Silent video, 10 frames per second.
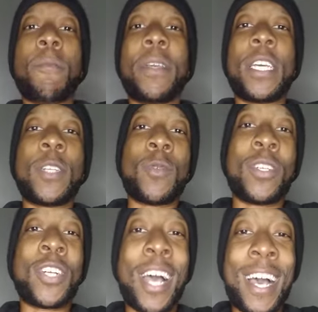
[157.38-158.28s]
because
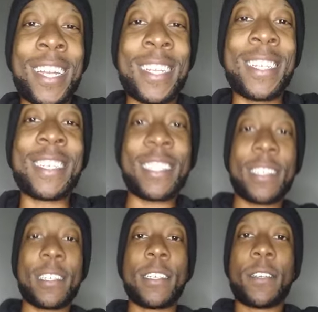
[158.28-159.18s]
when you're
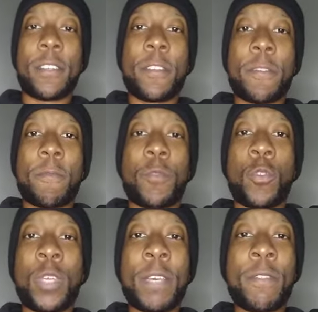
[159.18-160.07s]
honest,
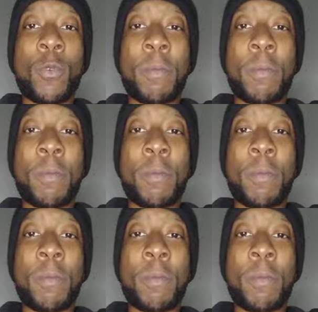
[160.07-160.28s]
you give the